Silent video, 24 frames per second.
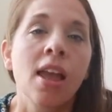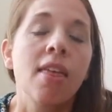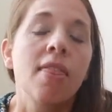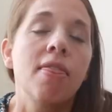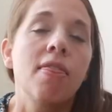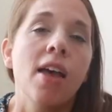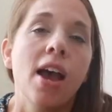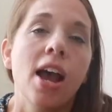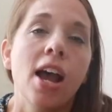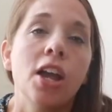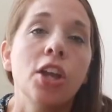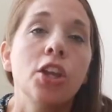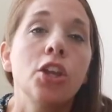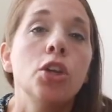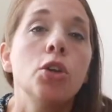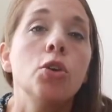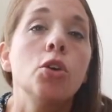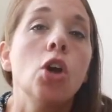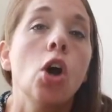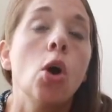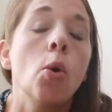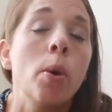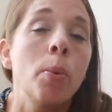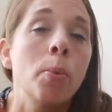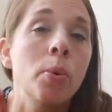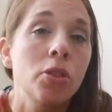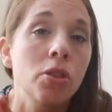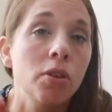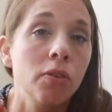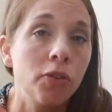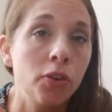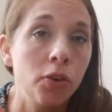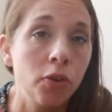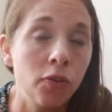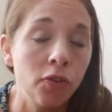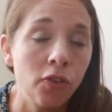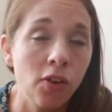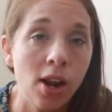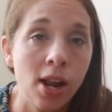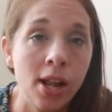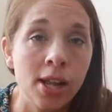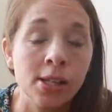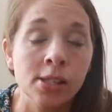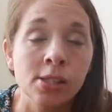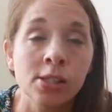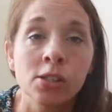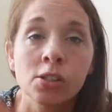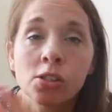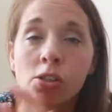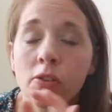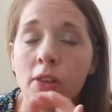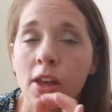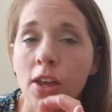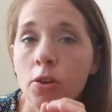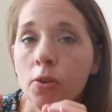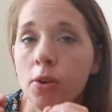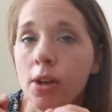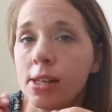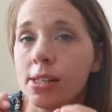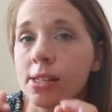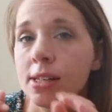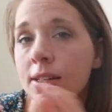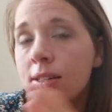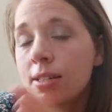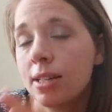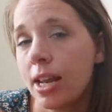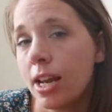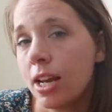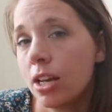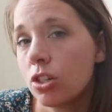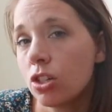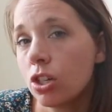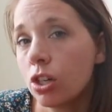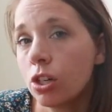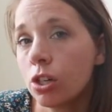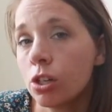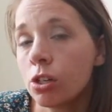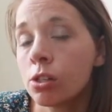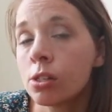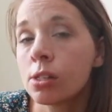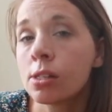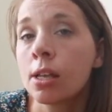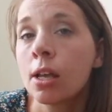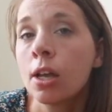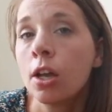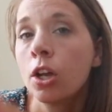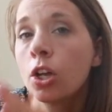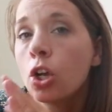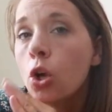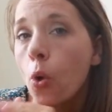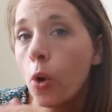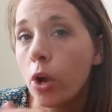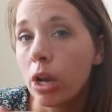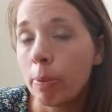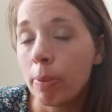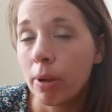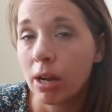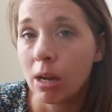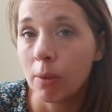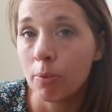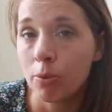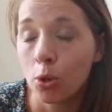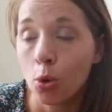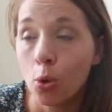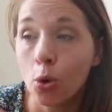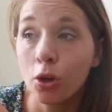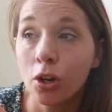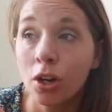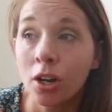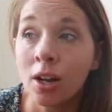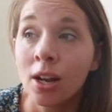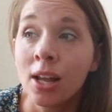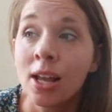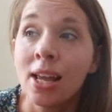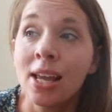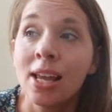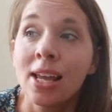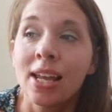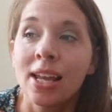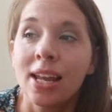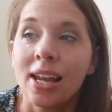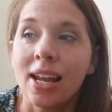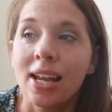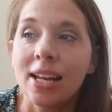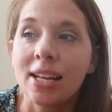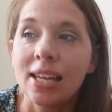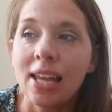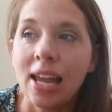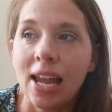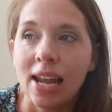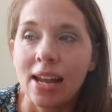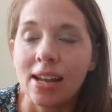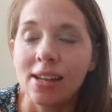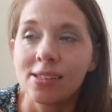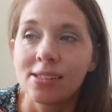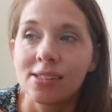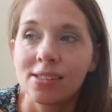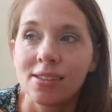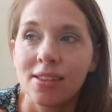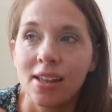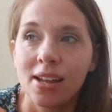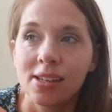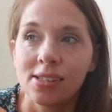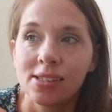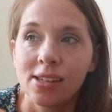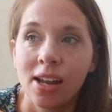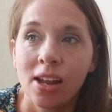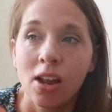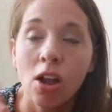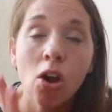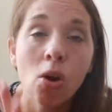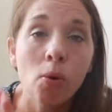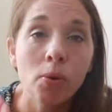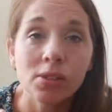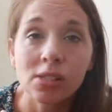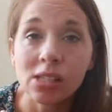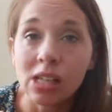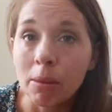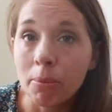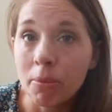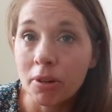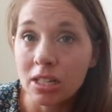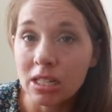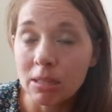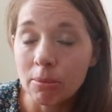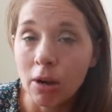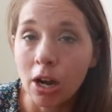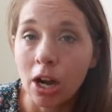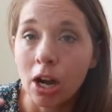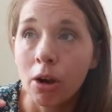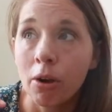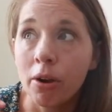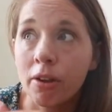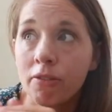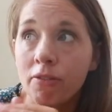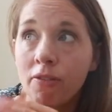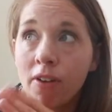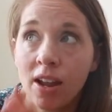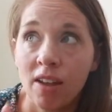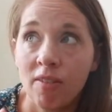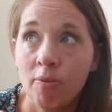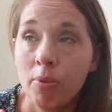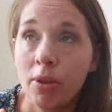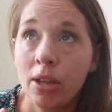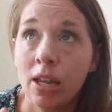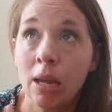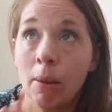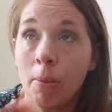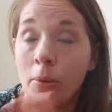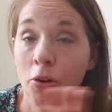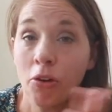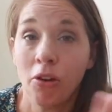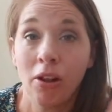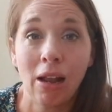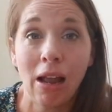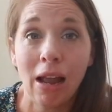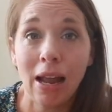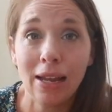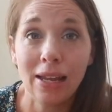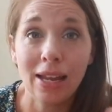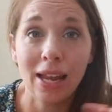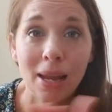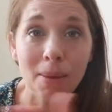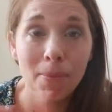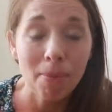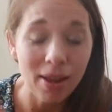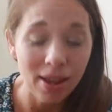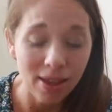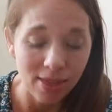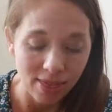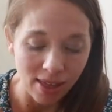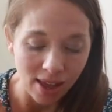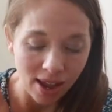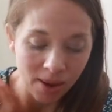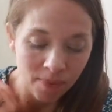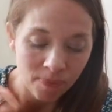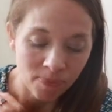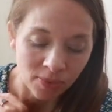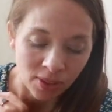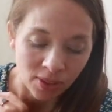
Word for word: that you go in with a few friends so that you guys can take turns going to pick up the order in case they say, oh, it's coming tomorrow at 5 p.m. and you're like, I can't make that.